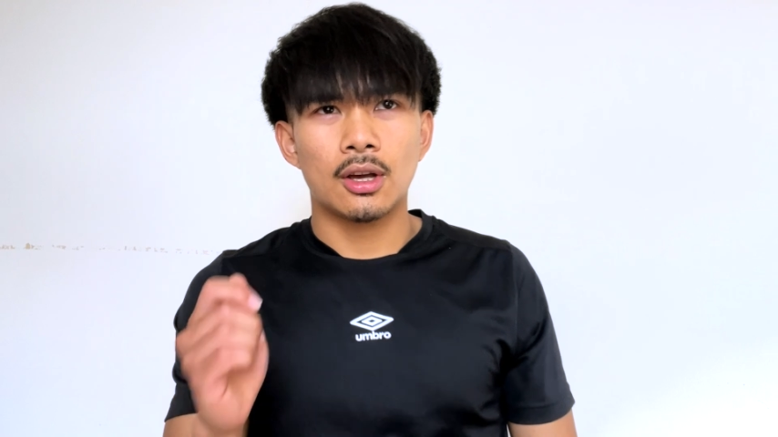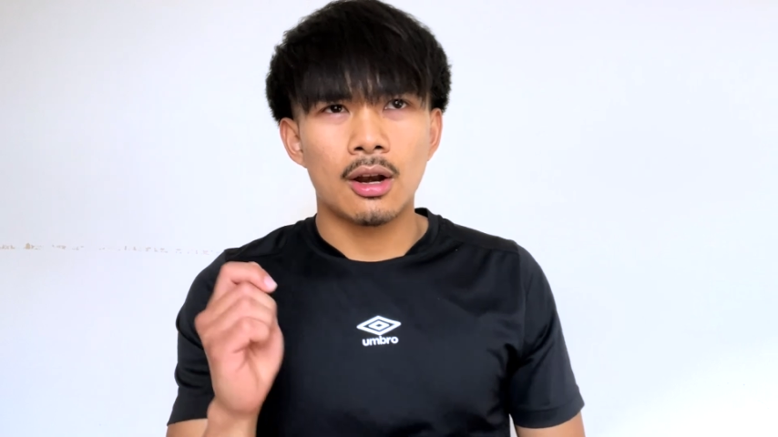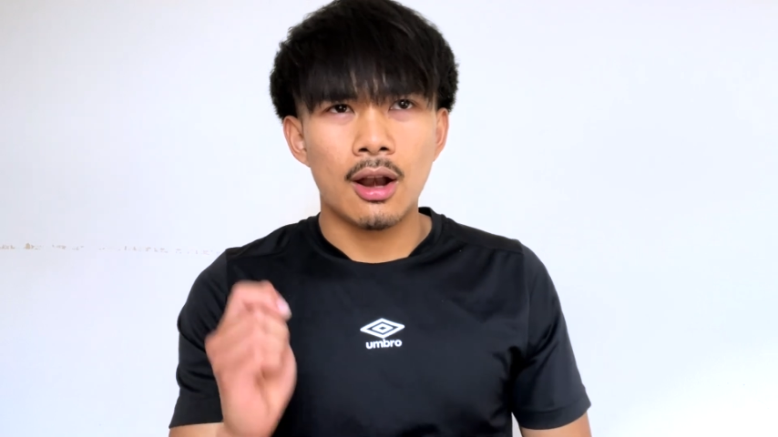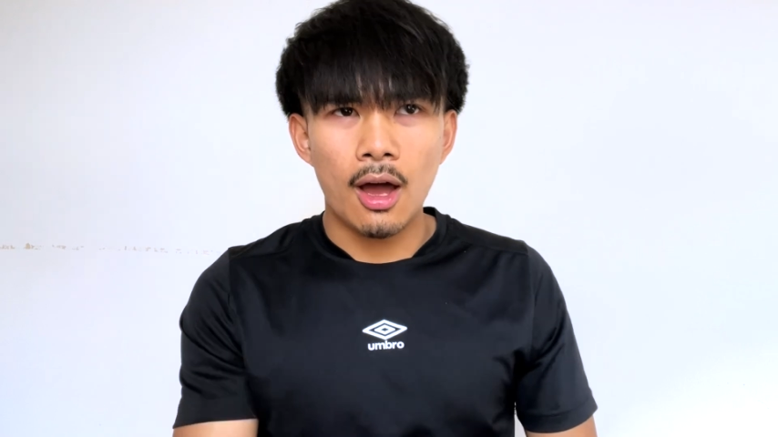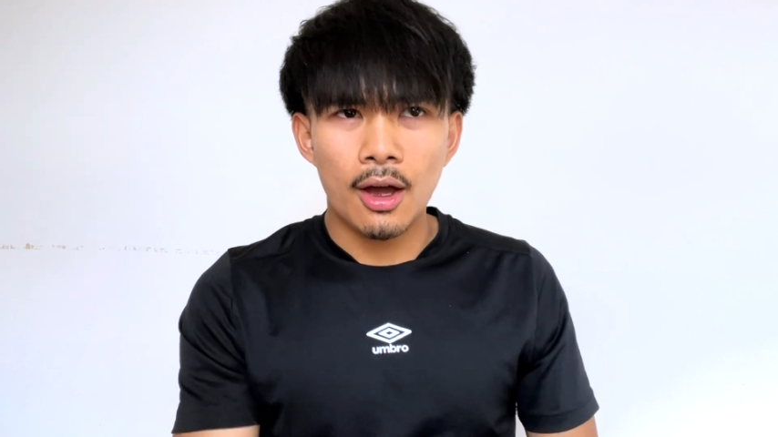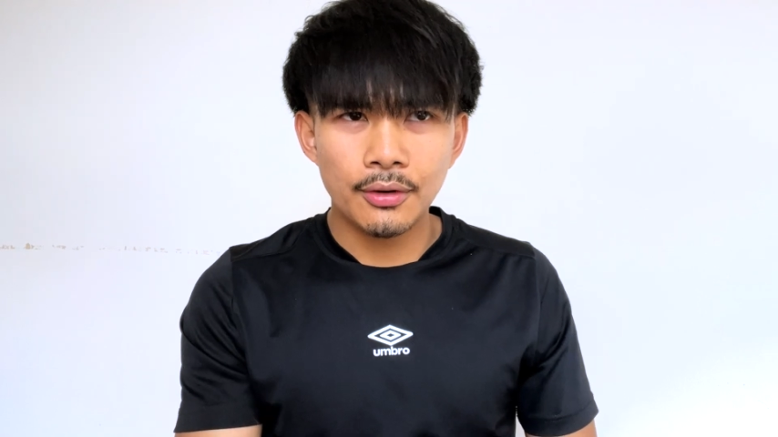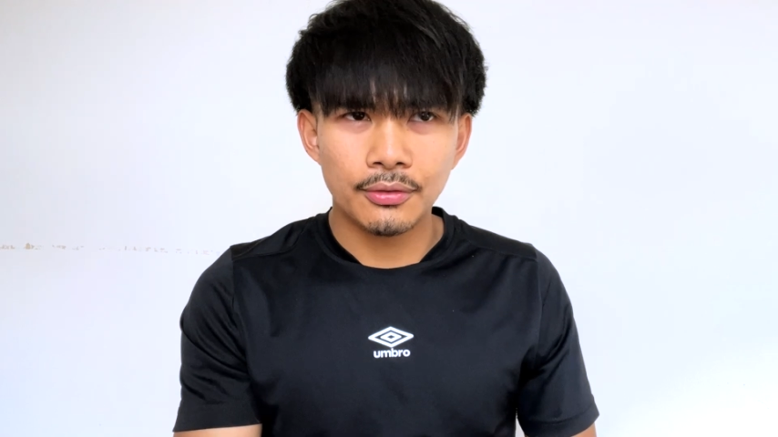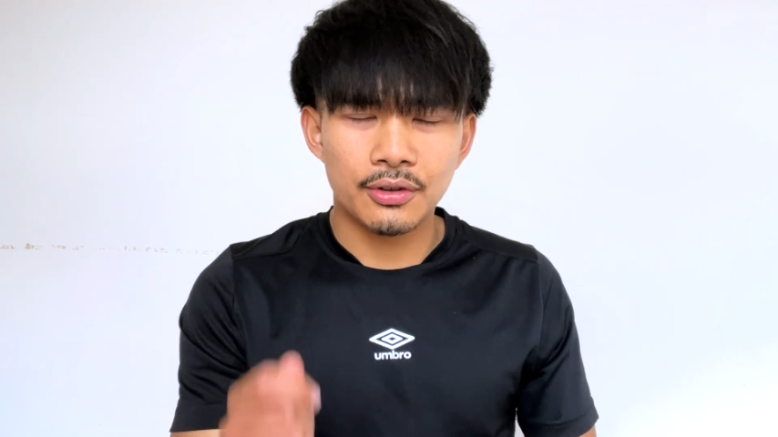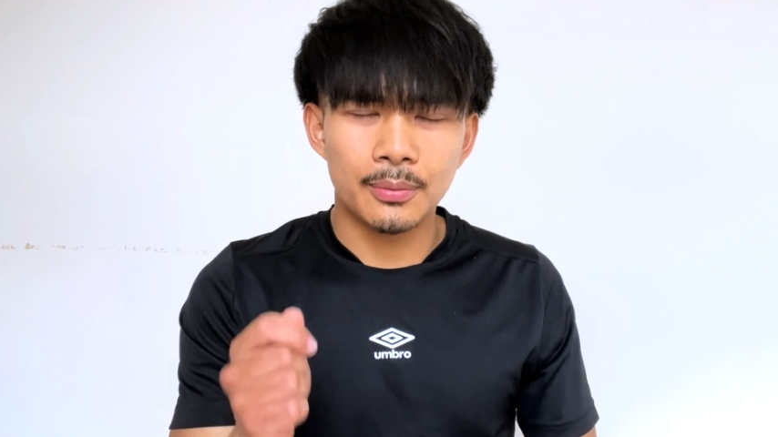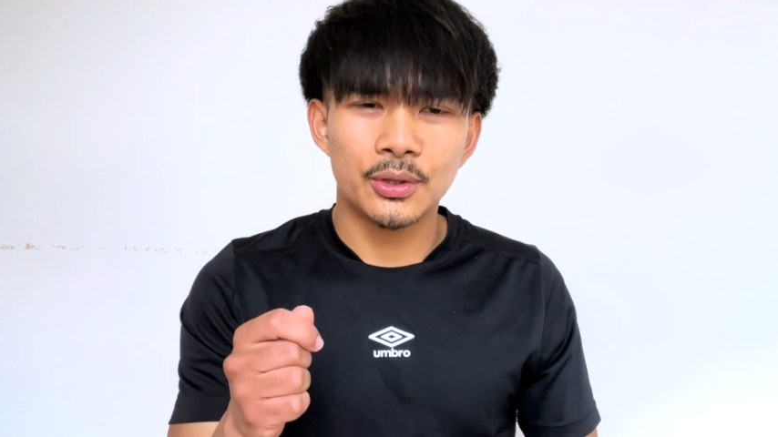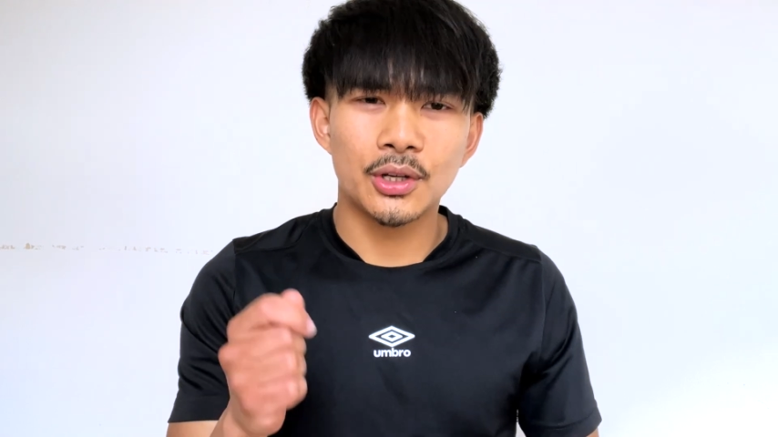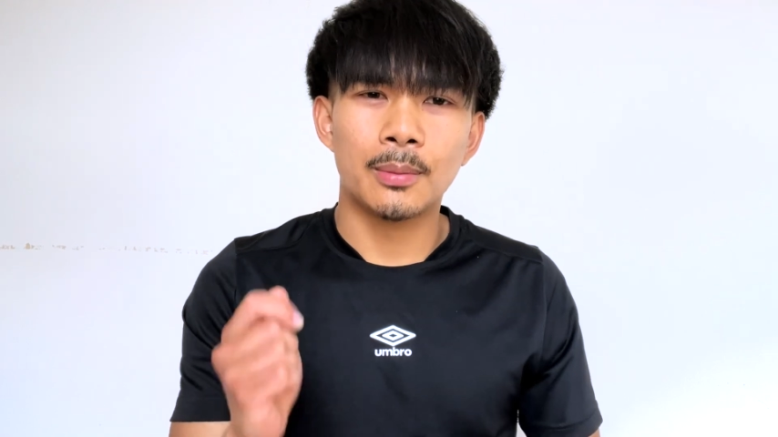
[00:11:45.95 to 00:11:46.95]
learn
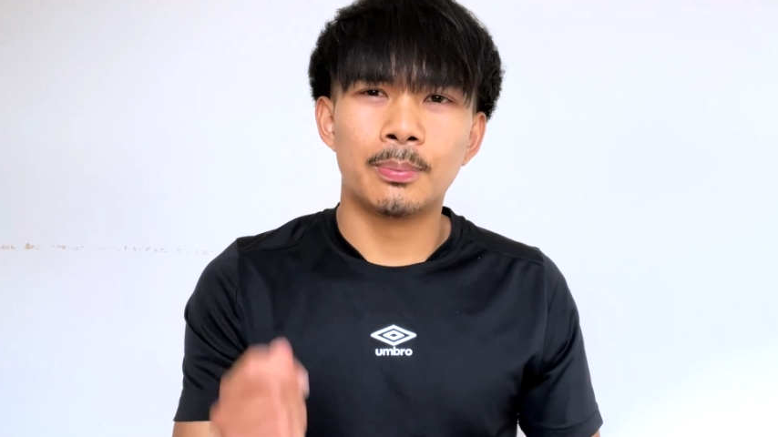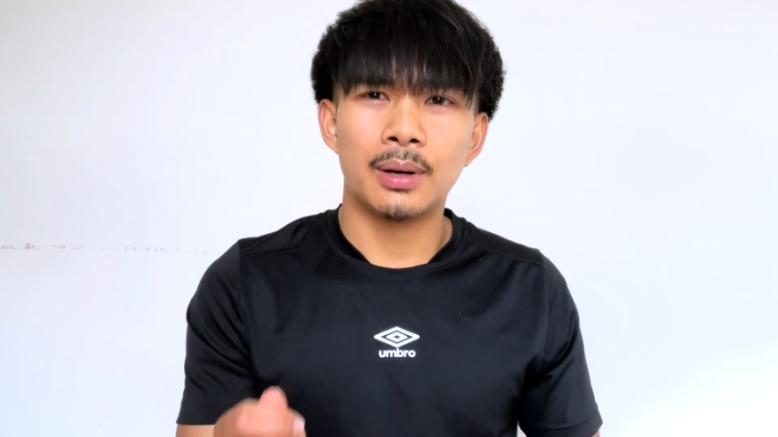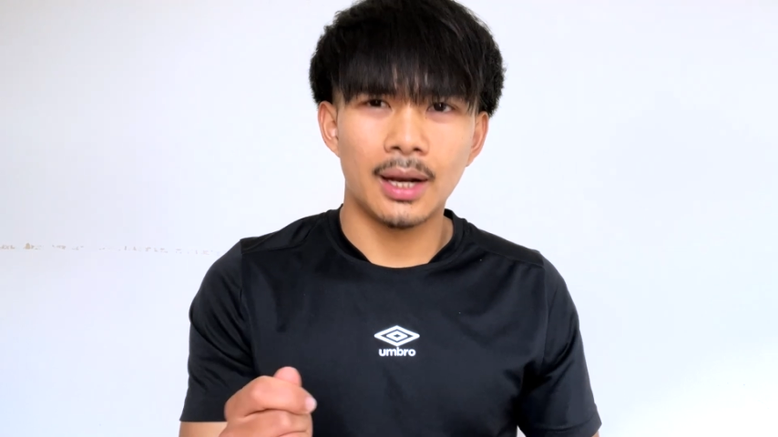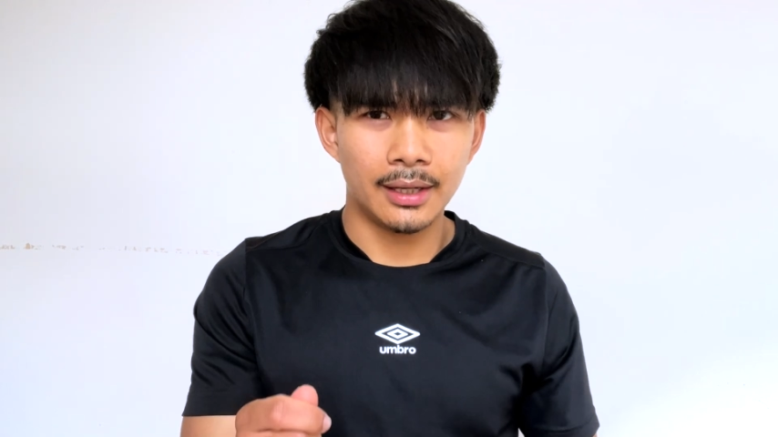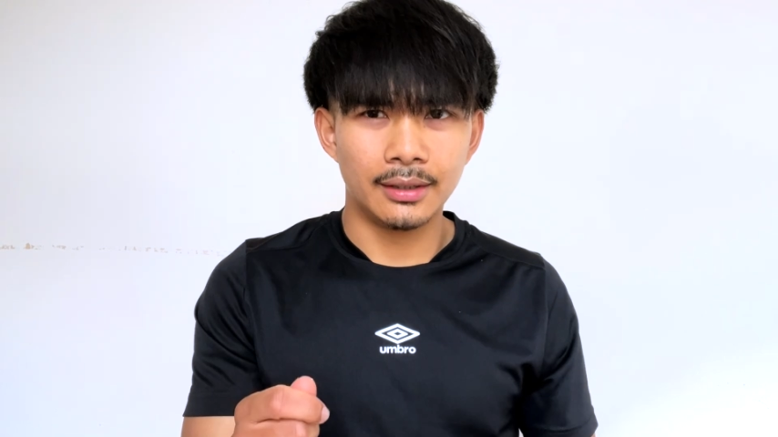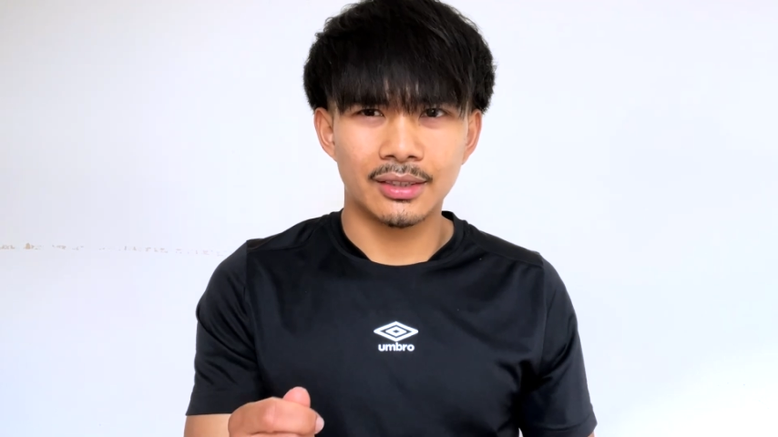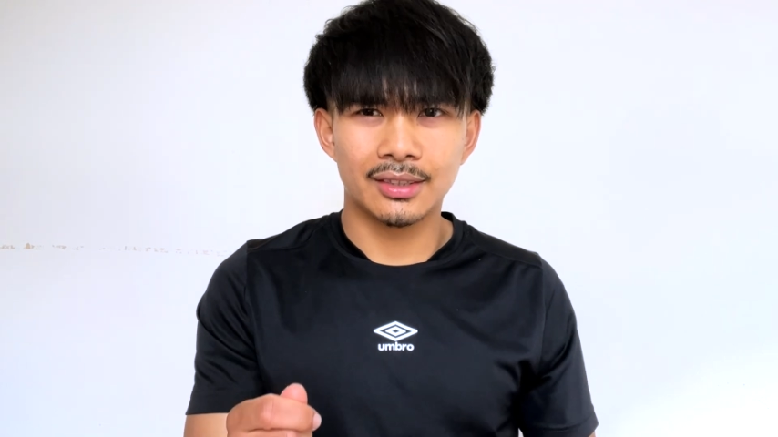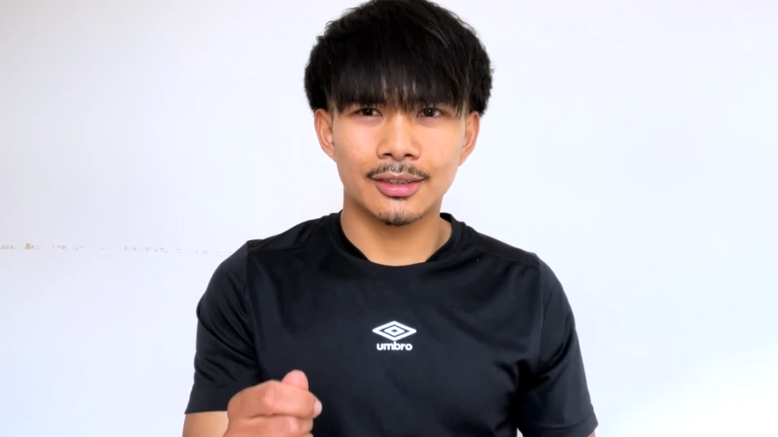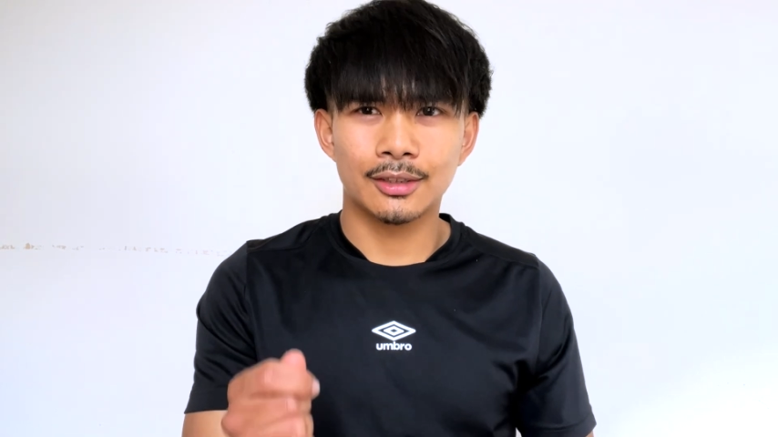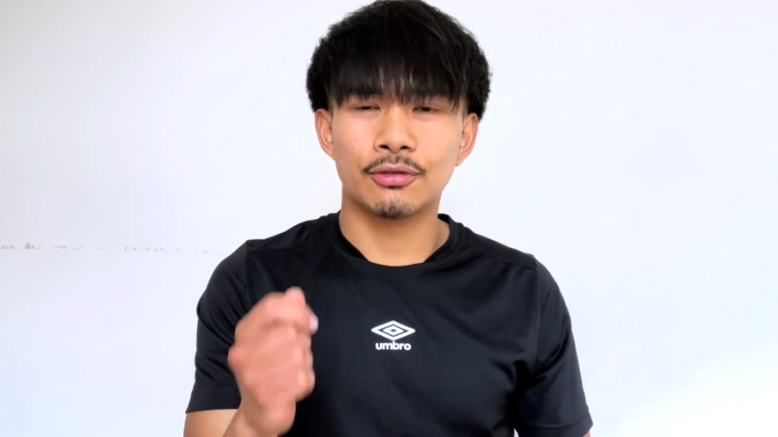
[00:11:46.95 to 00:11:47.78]
from the complaints